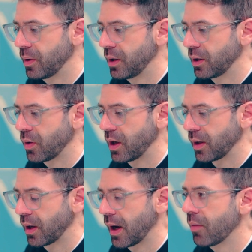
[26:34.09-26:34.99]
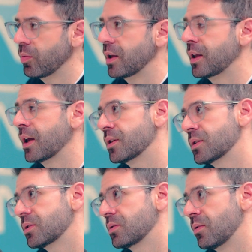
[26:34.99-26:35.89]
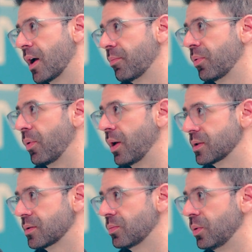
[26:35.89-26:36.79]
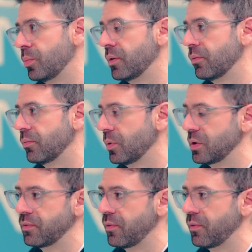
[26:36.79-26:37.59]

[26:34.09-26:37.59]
and creating that. How we get to that point it